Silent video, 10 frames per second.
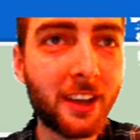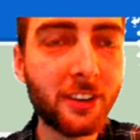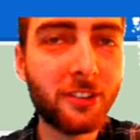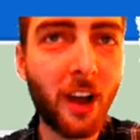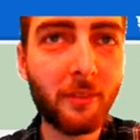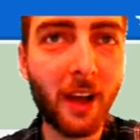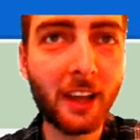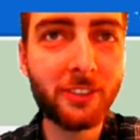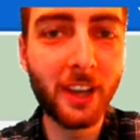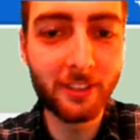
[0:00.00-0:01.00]
job,
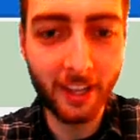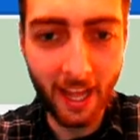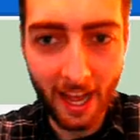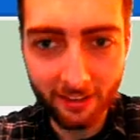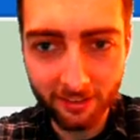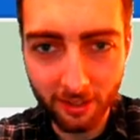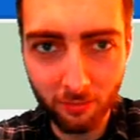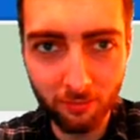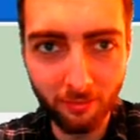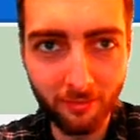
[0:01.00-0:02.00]
guys. You guys like actually
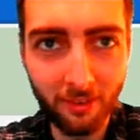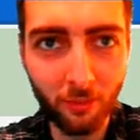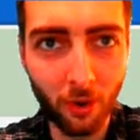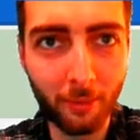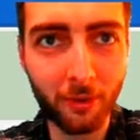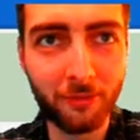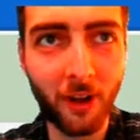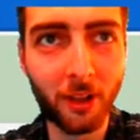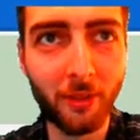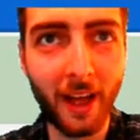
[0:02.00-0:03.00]
were able to
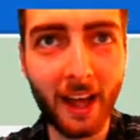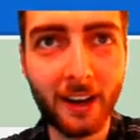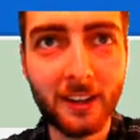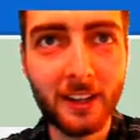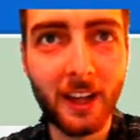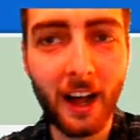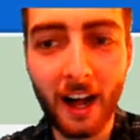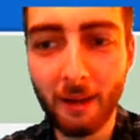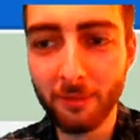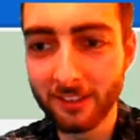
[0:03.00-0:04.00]
follow that.
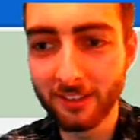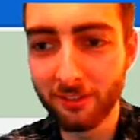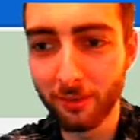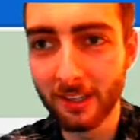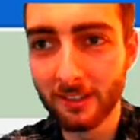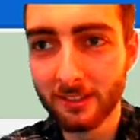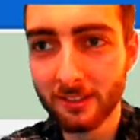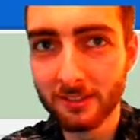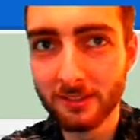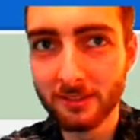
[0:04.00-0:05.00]
So that's sweet.
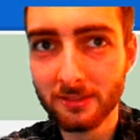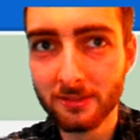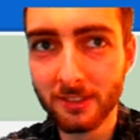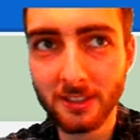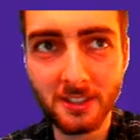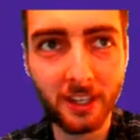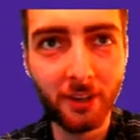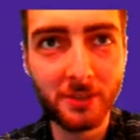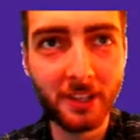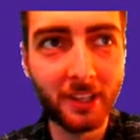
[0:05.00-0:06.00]
Let's
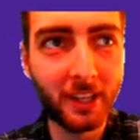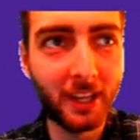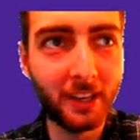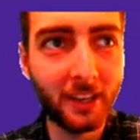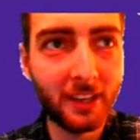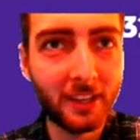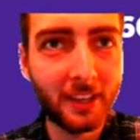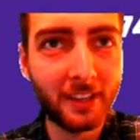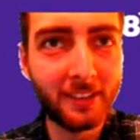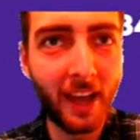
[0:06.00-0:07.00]
who's in the lead.
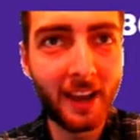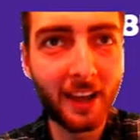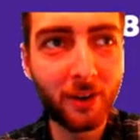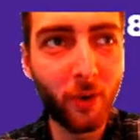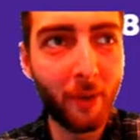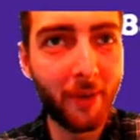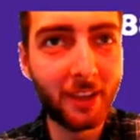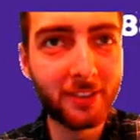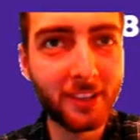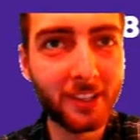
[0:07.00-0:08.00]
Daddy Akweme
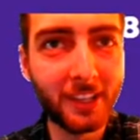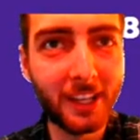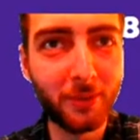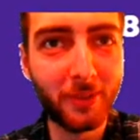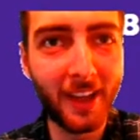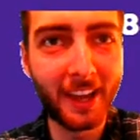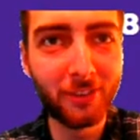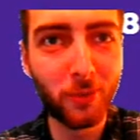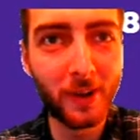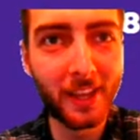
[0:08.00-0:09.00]
is in the lead with
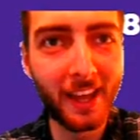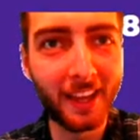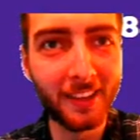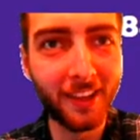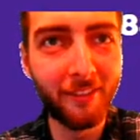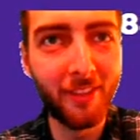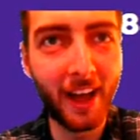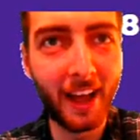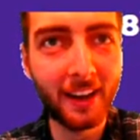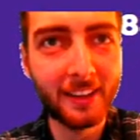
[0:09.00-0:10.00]
928. Love that.